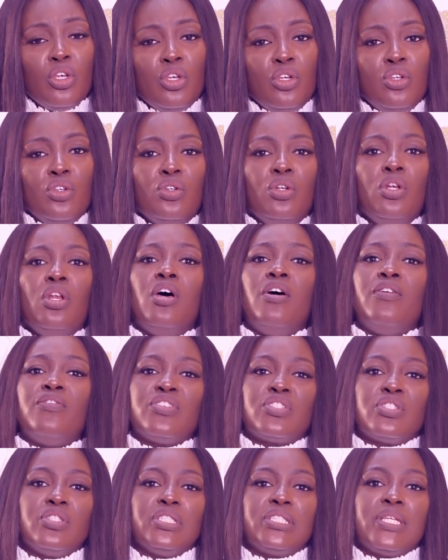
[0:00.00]
You know, love
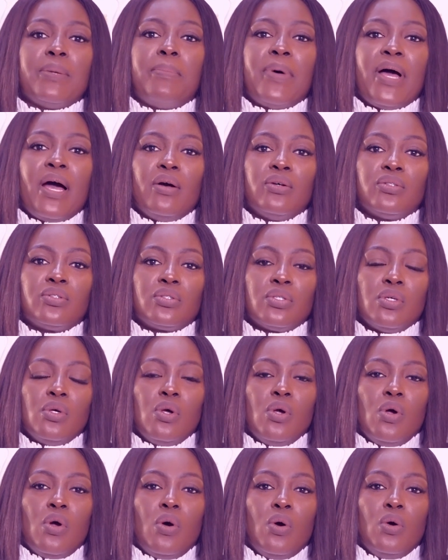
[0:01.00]
is not about
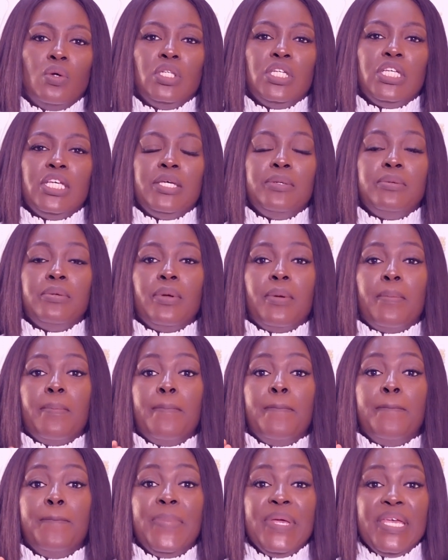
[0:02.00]
only
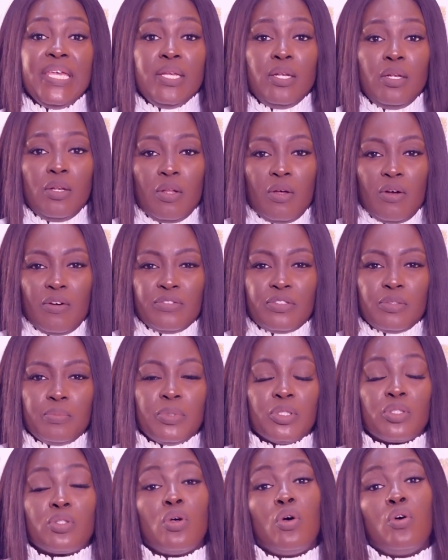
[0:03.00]
being loved,
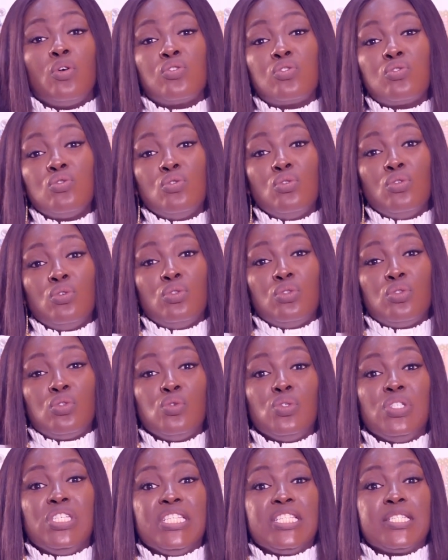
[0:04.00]
but also
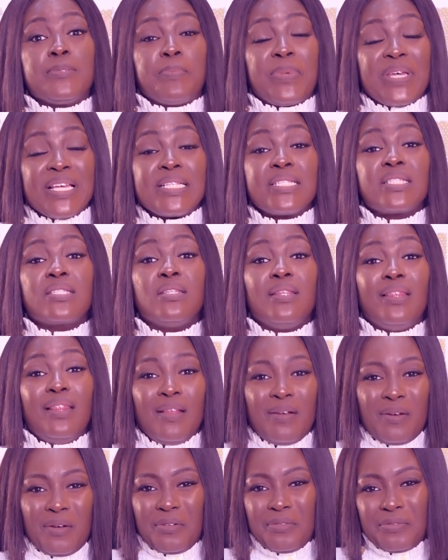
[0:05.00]
to dispense
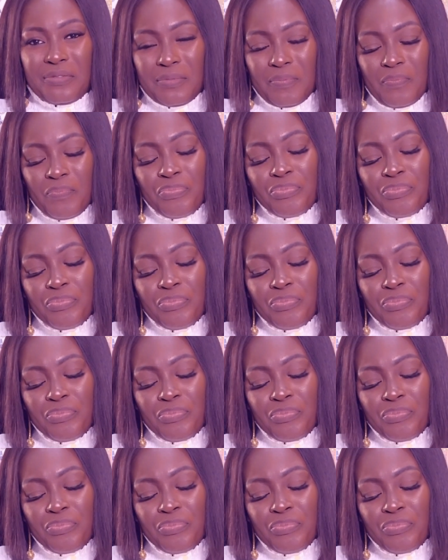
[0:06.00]
love.